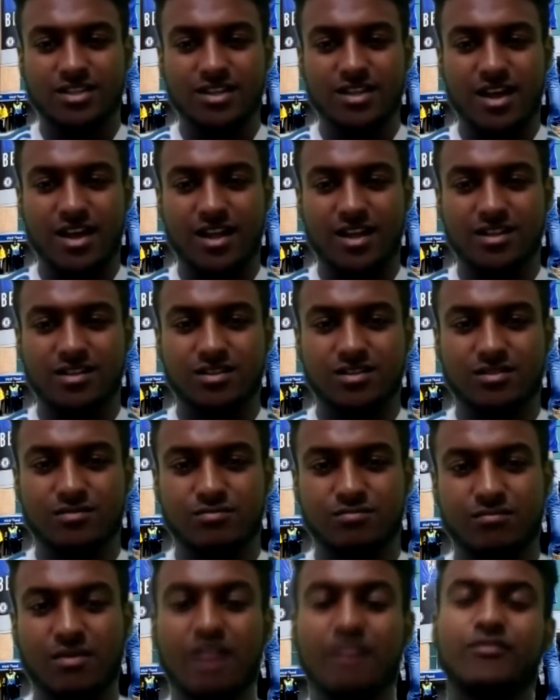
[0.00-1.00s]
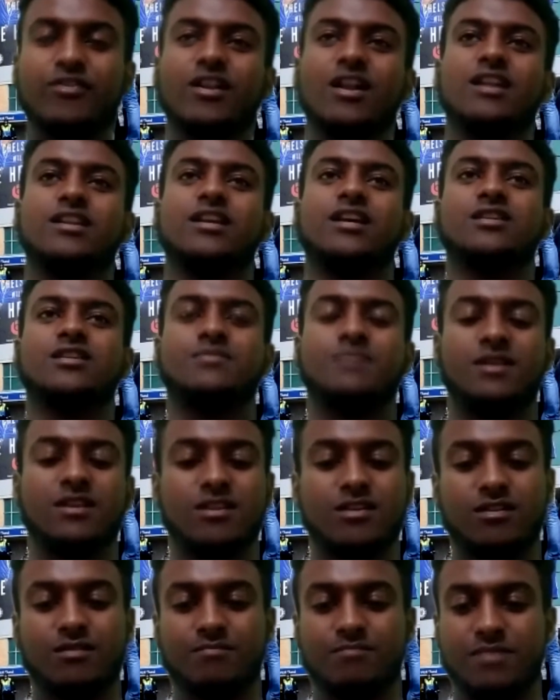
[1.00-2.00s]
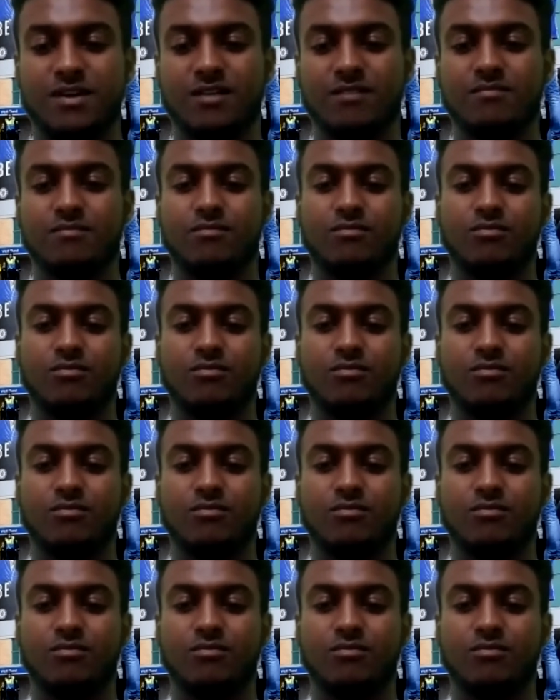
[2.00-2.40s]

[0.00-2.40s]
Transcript: and I feel like that's been a bit